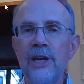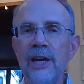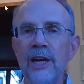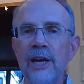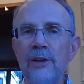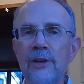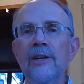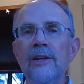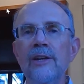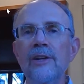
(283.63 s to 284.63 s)
And it
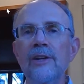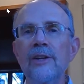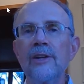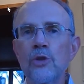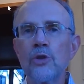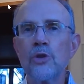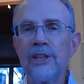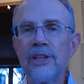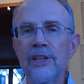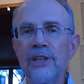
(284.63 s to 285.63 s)
turns out the
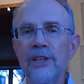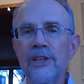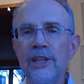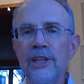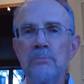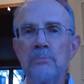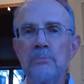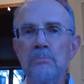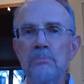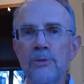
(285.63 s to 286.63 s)
nutrition
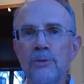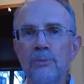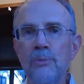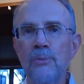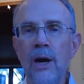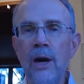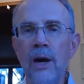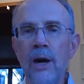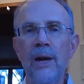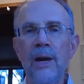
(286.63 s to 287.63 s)
in these foods is
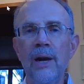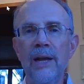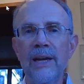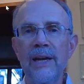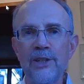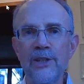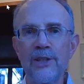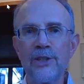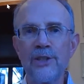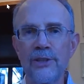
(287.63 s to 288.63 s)
much more
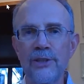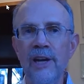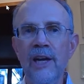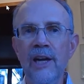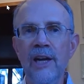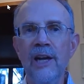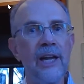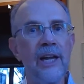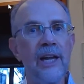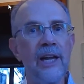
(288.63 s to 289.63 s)
complex and
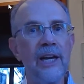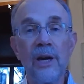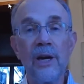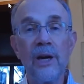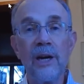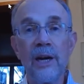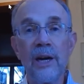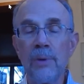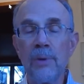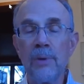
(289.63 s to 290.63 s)
extensive
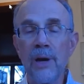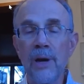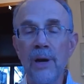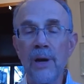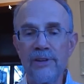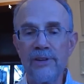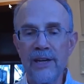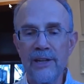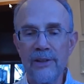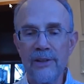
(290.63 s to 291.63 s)
than anyone
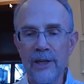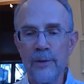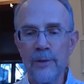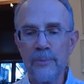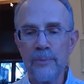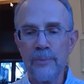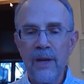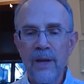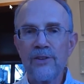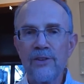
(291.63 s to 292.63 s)
ever believed, I
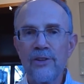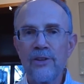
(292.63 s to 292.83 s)
think.